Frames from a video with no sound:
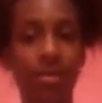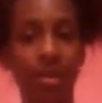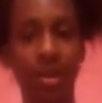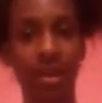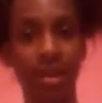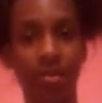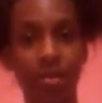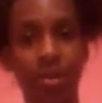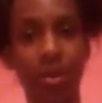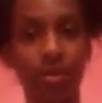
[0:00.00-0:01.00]
putting any
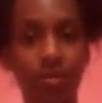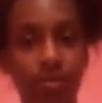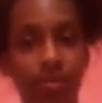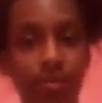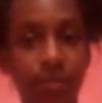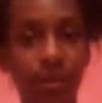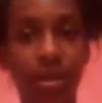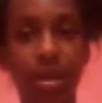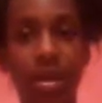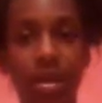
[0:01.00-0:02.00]
more.
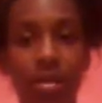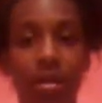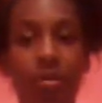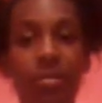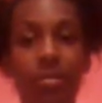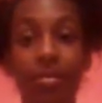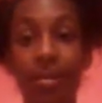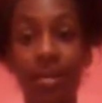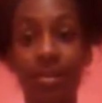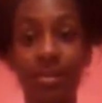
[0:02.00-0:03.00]
I'll be
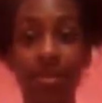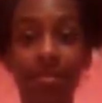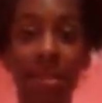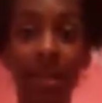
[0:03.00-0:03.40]
putting something